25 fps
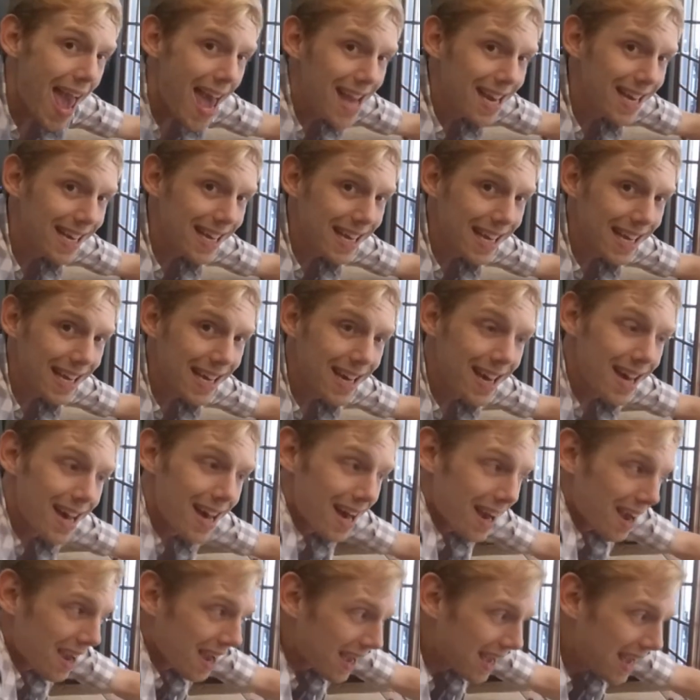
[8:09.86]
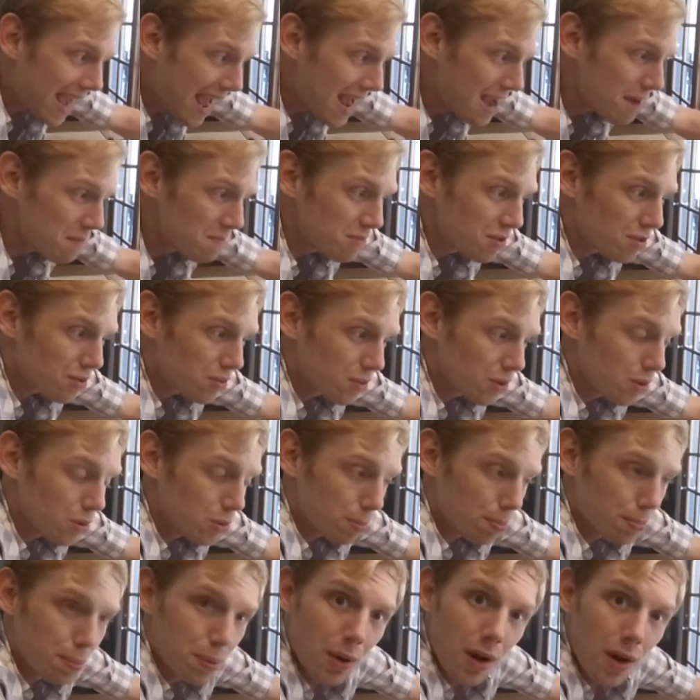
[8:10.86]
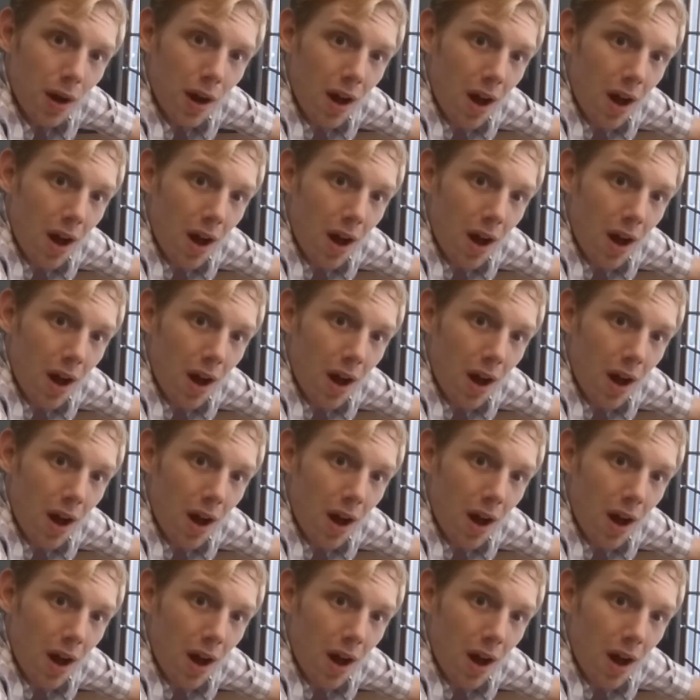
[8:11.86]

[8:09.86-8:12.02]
any game group